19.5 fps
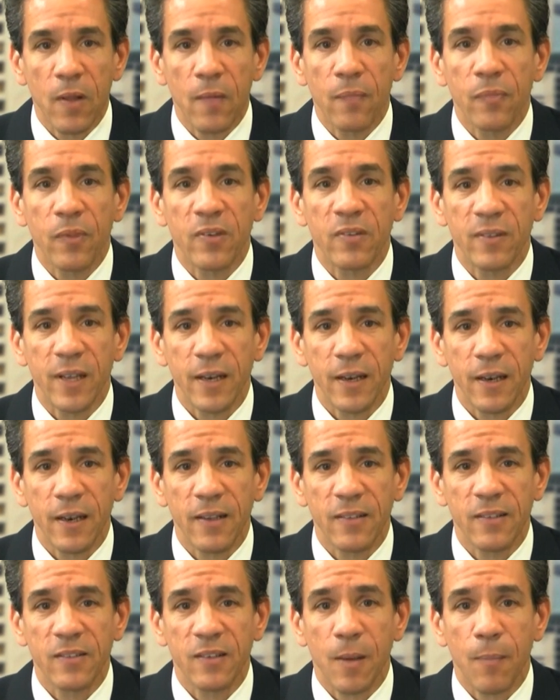The state
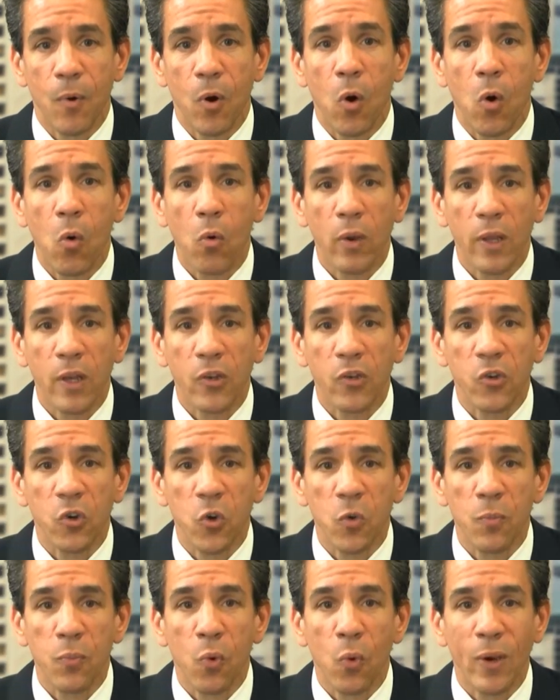index is up only
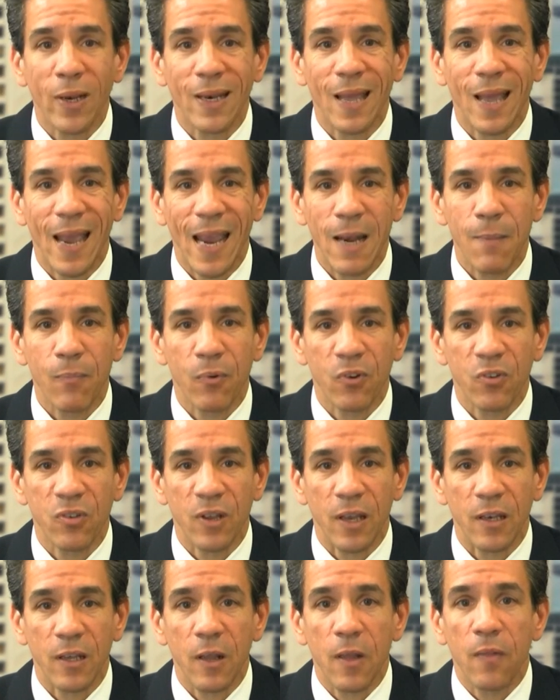
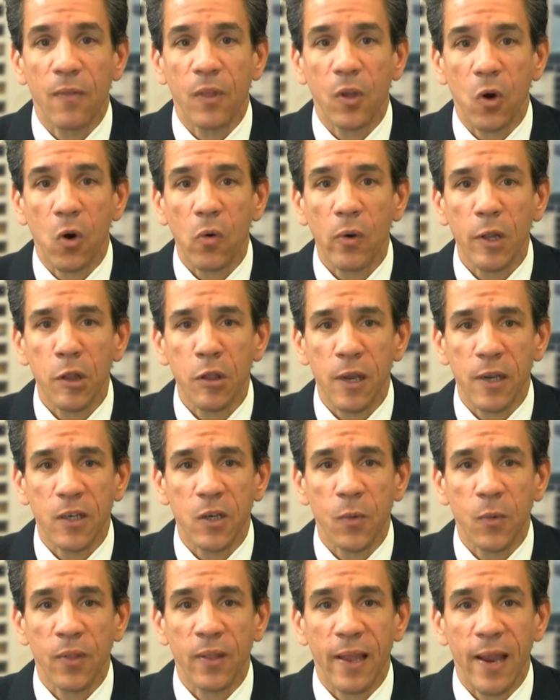2.8%, the only sector
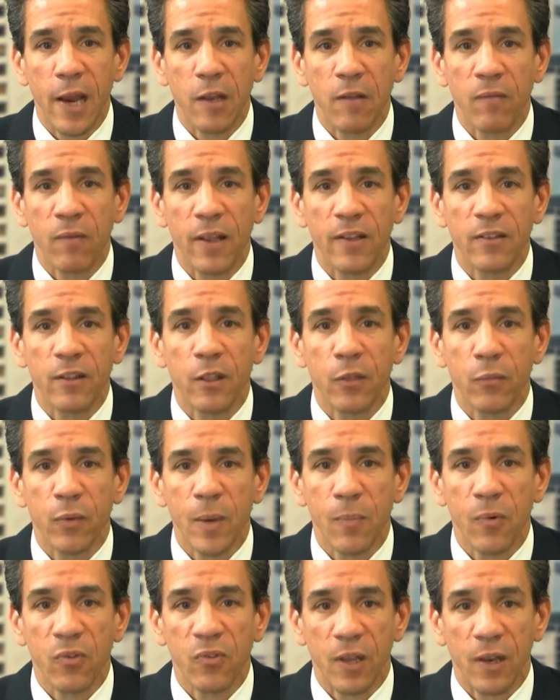with gains of less than
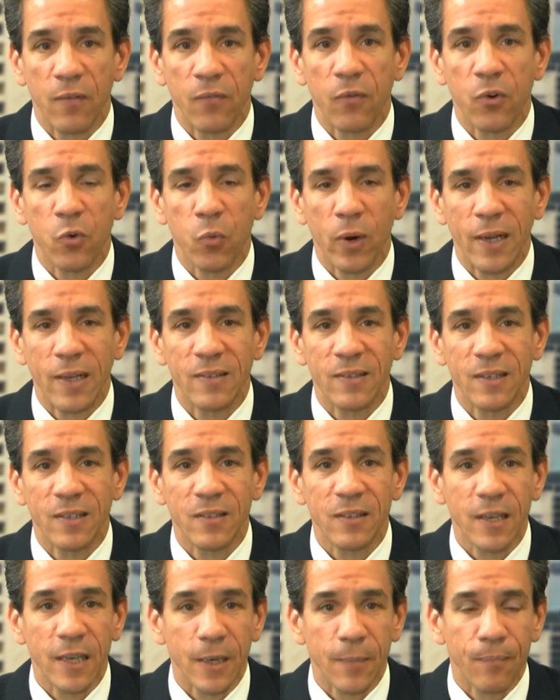3% for
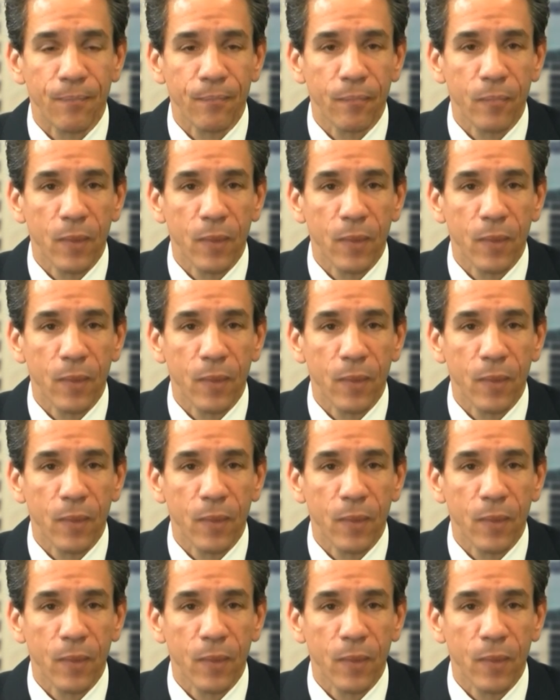2016.